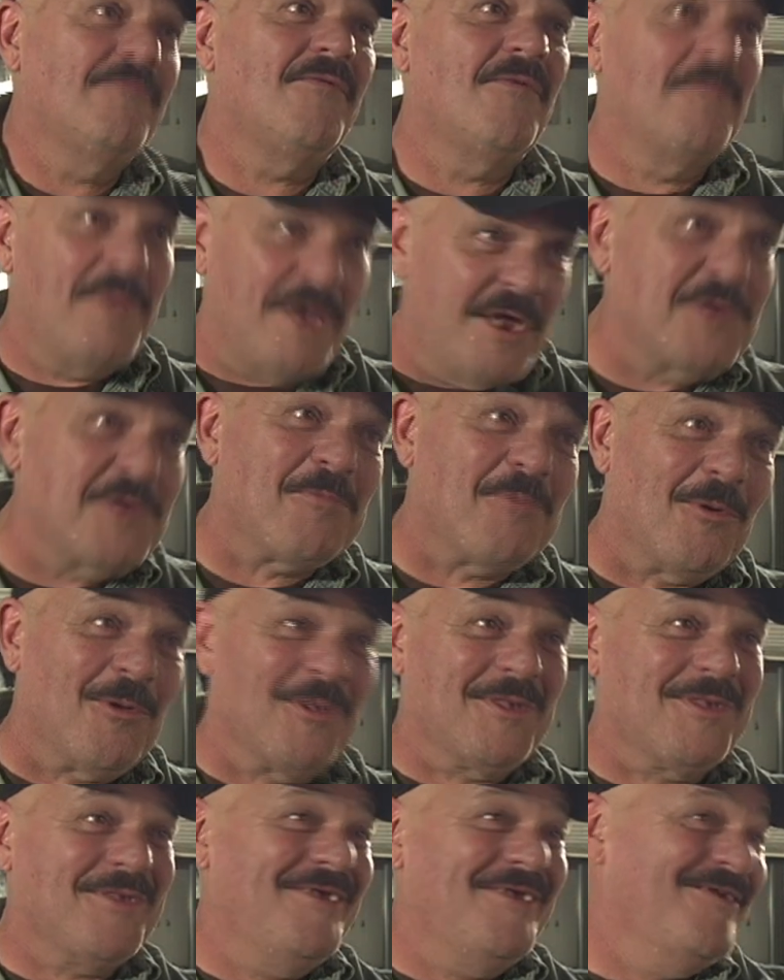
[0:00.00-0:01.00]
for baseball
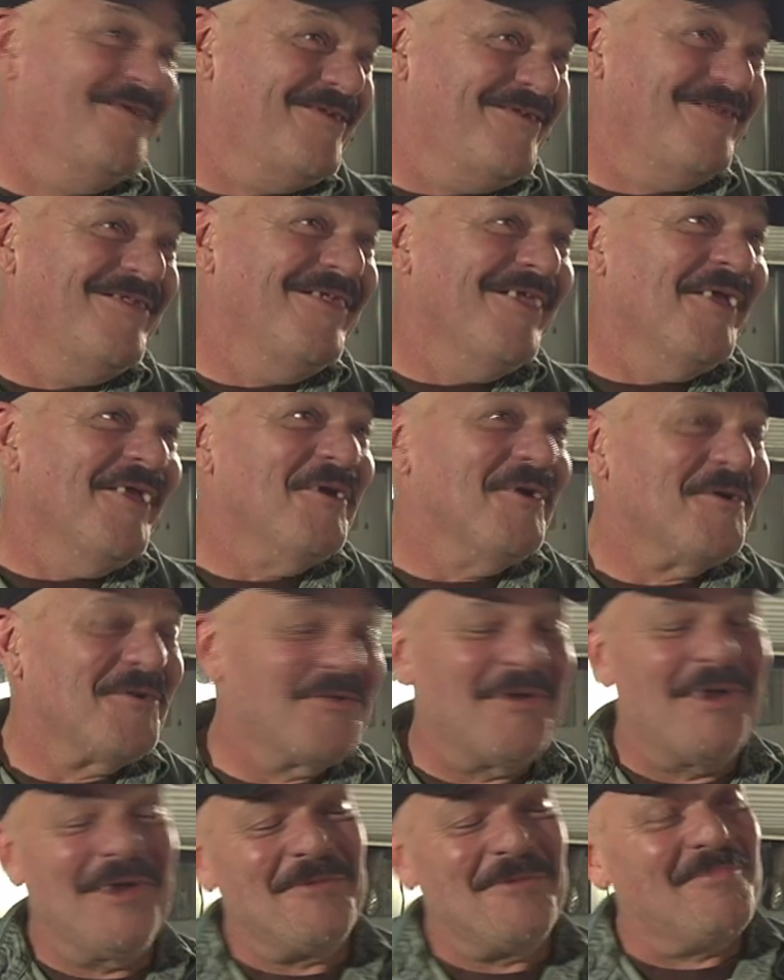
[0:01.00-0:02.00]
season
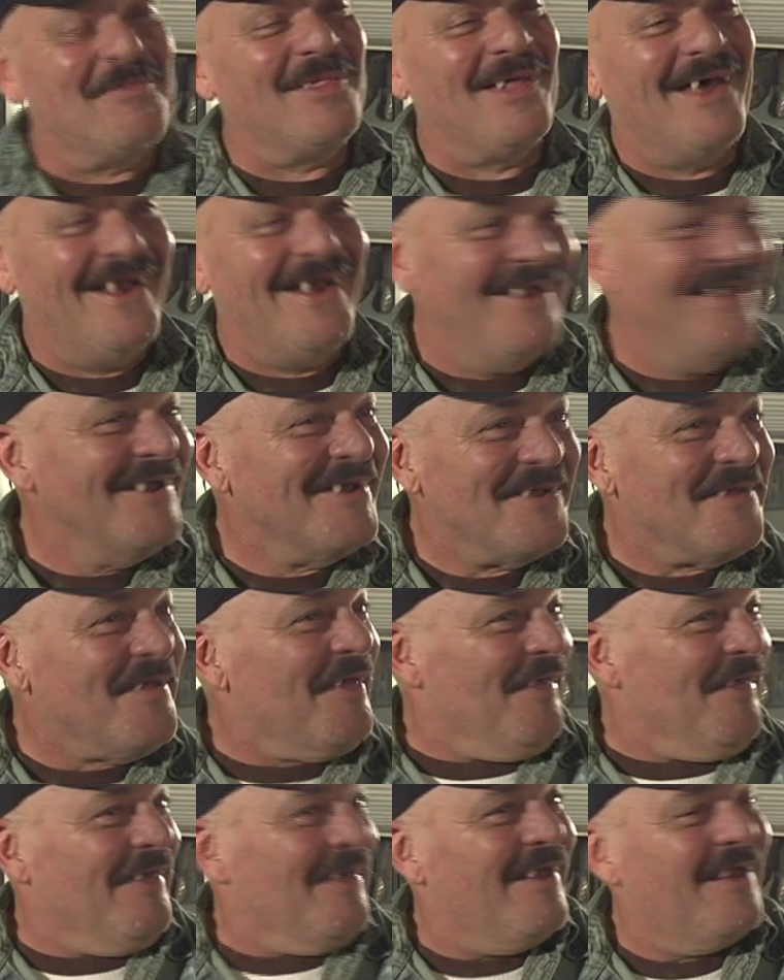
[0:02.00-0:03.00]
so I could play.
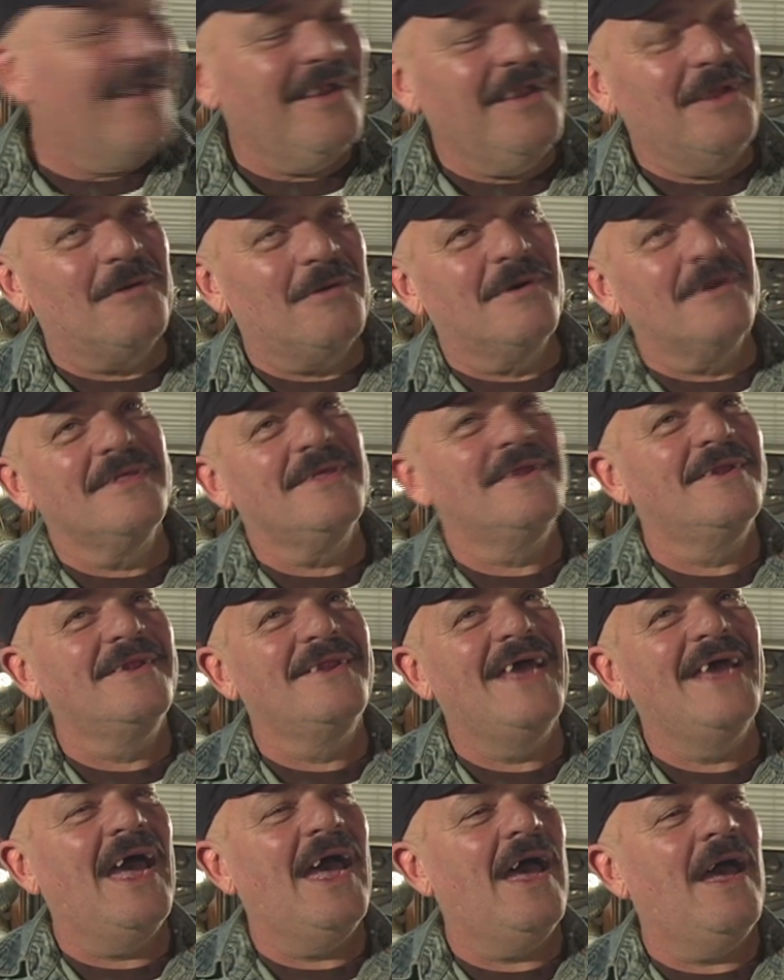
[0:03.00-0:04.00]
You know, other than
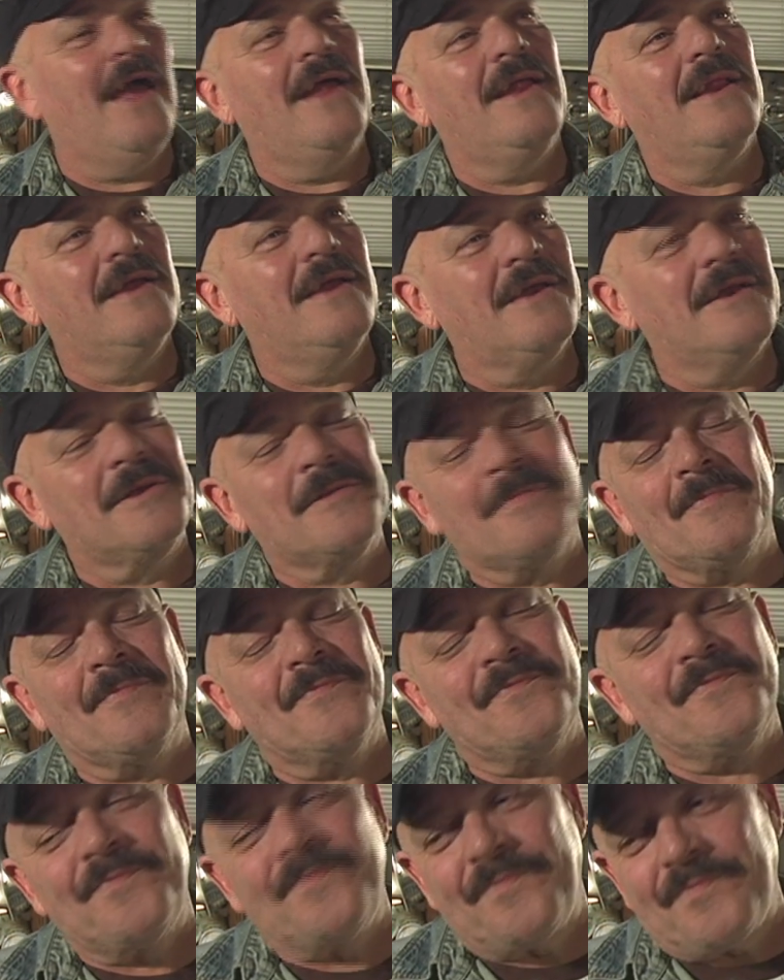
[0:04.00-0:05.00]
that,
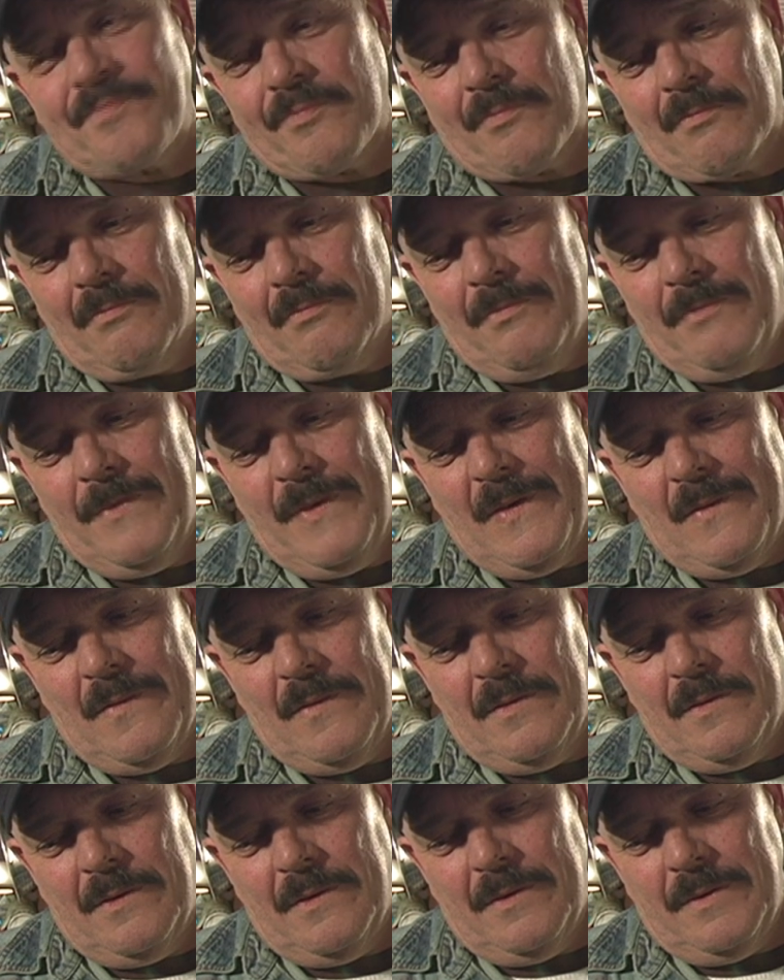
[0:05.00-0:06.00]
you know,
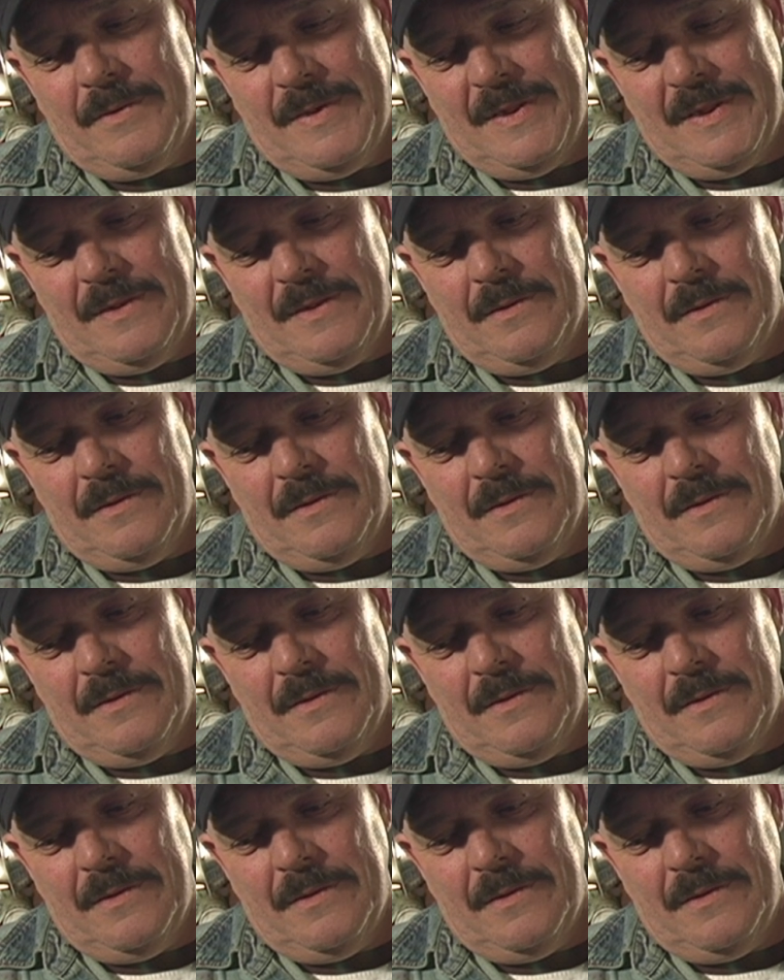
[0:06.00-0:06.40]
I mean,